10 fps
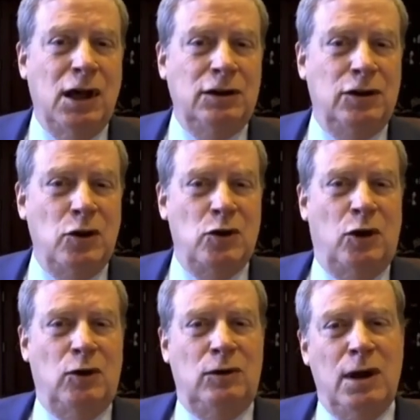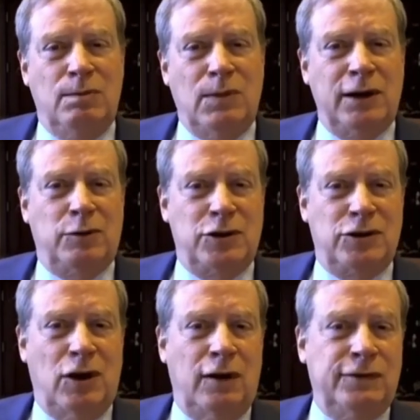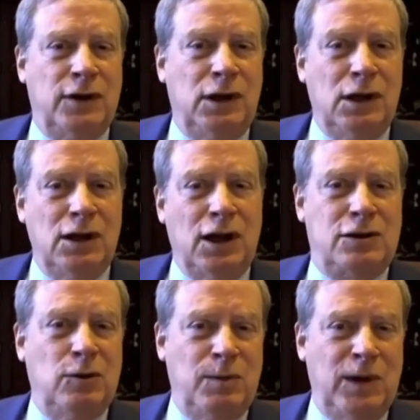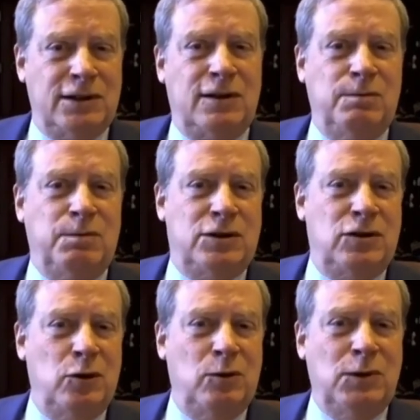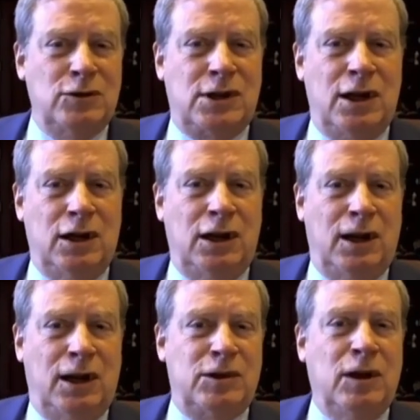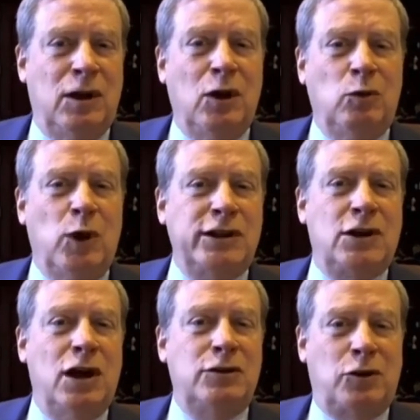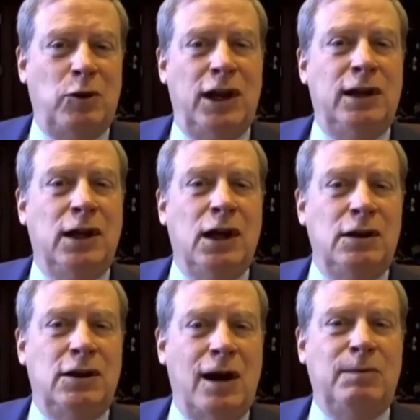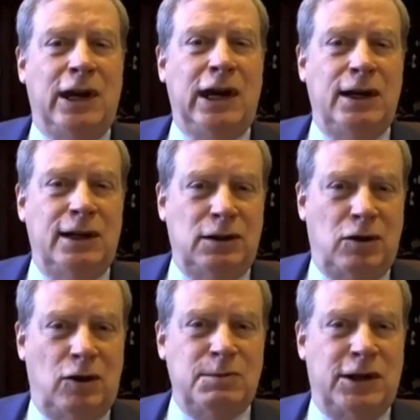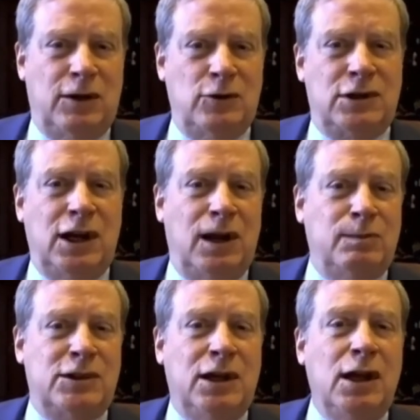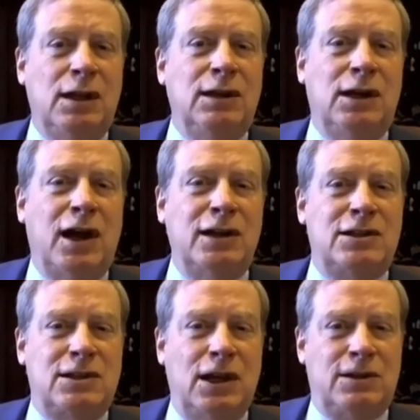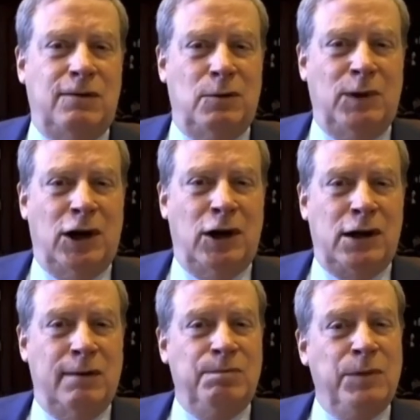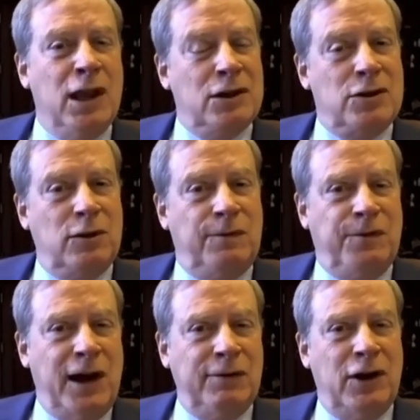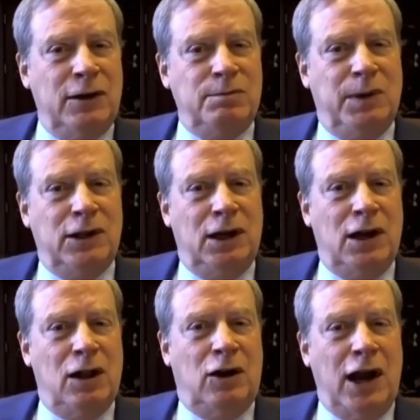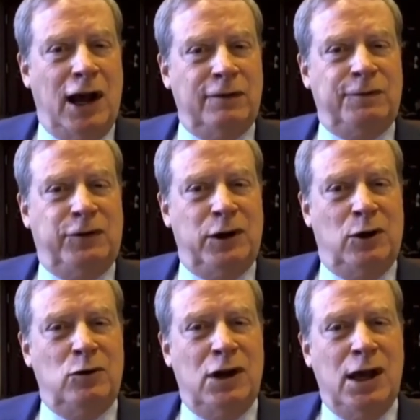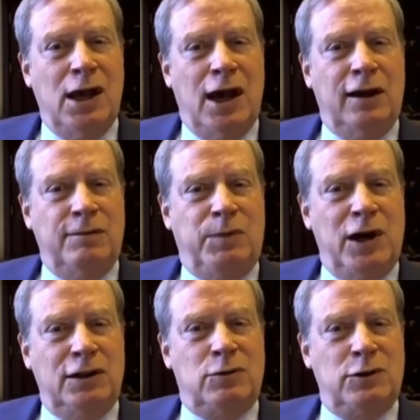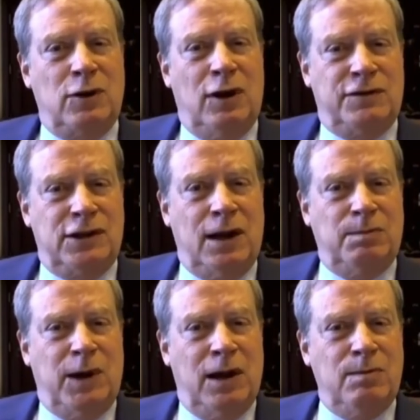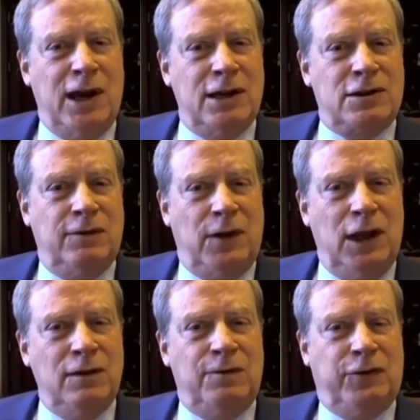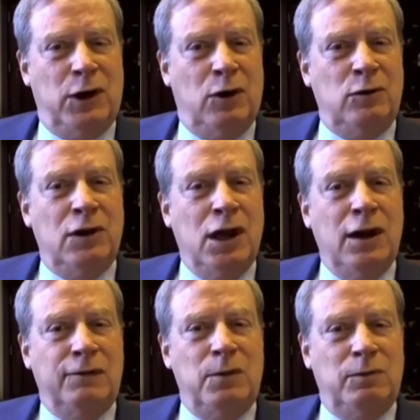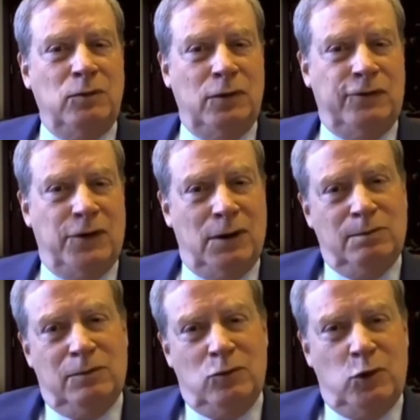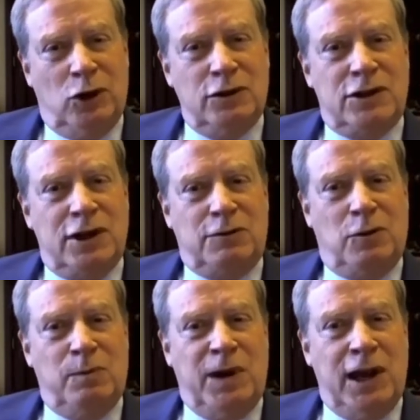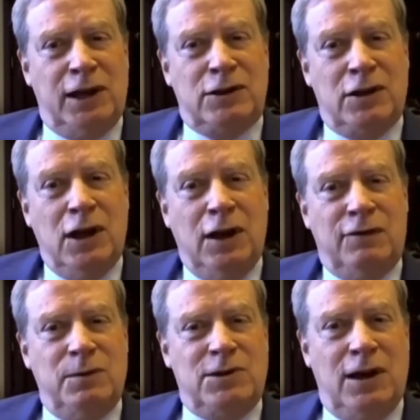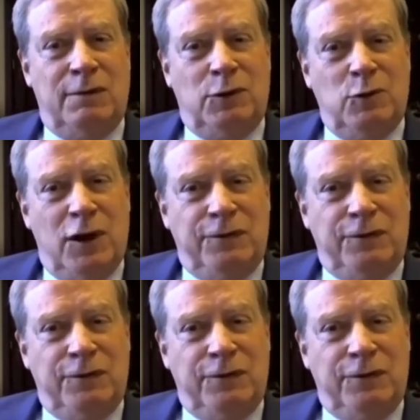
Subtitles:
Google, Microsoft, not so massive, but Zoom, those kind of names. What country dominated in terms of those names? The United States of America. So the $500 billion outflow out of bonds was offset by a massive inflow from from world central banks, from sovereign wealth